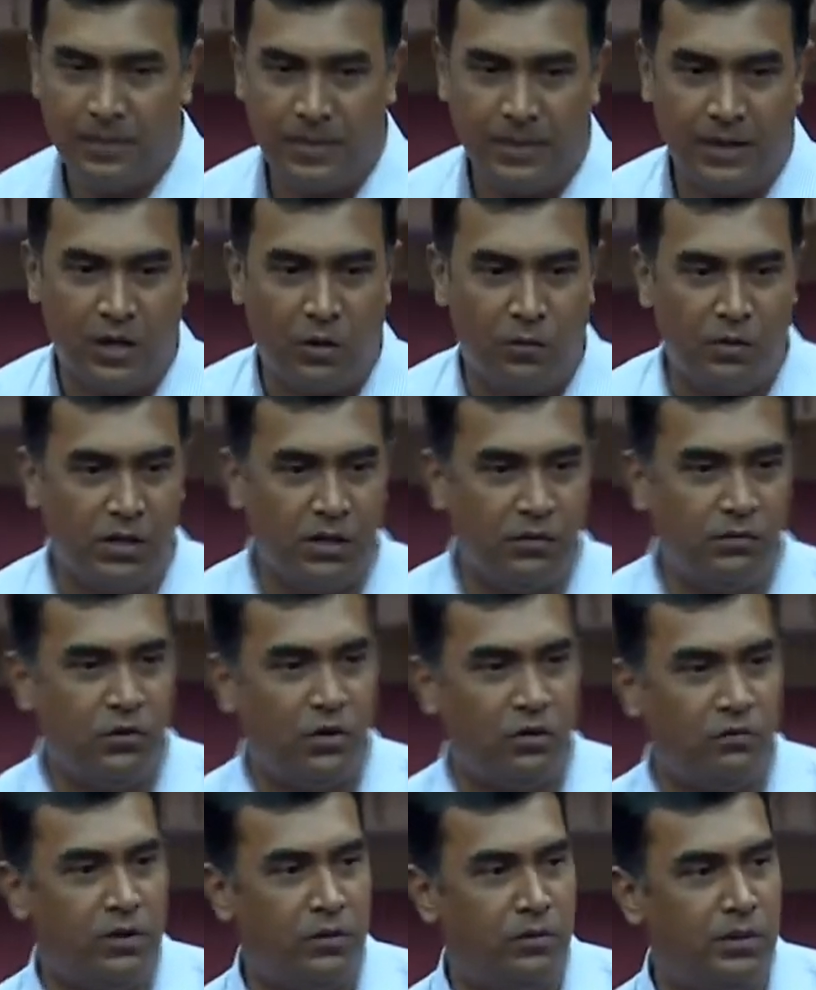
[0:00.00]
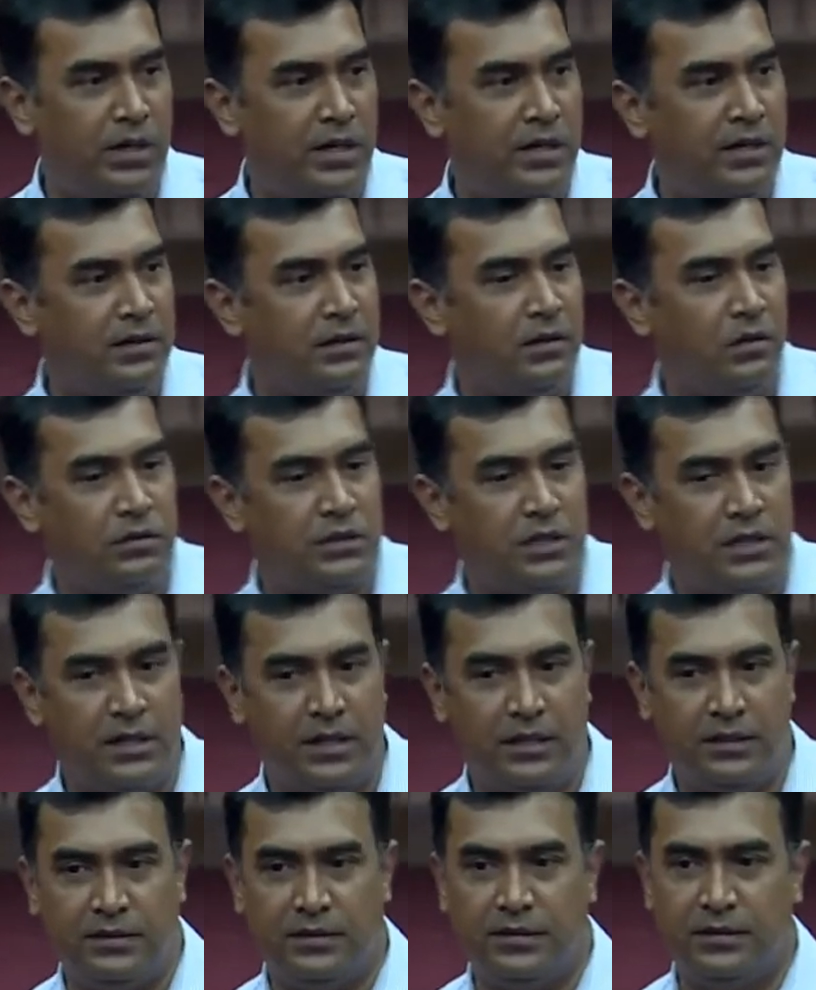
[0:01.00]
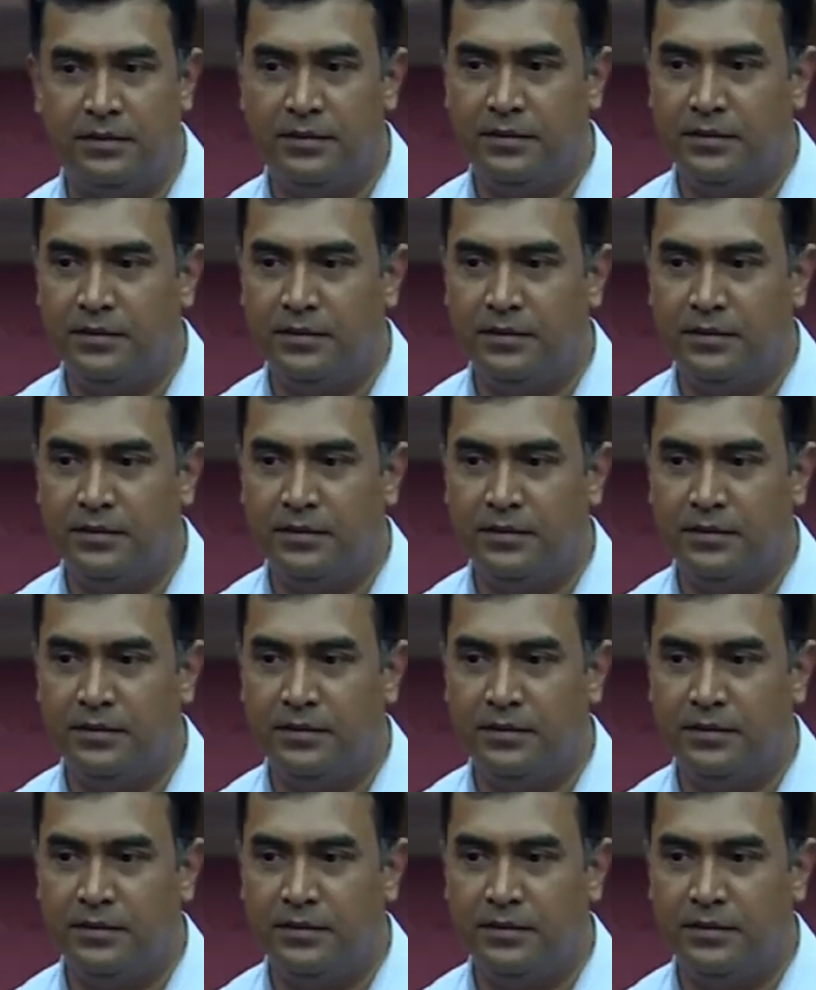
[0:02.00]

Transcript: How many of you are for breeding or genetics?